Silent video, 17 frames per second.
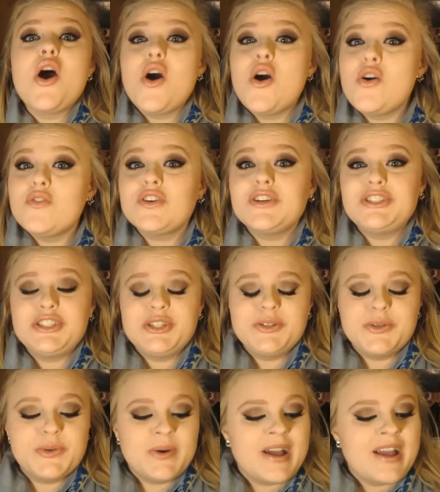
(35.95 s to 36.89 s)

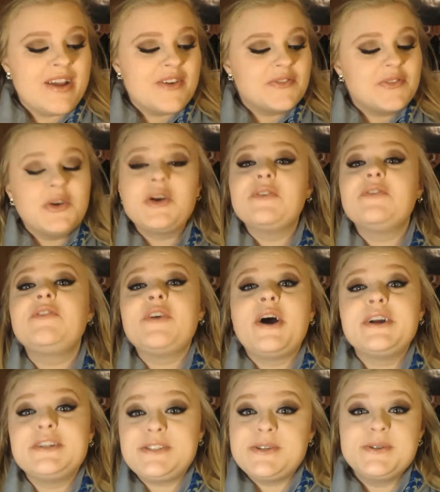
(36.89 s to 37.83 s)
overdue for
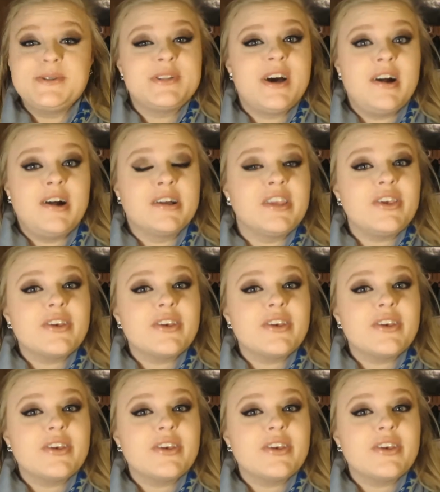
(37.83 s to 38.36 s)
far too long.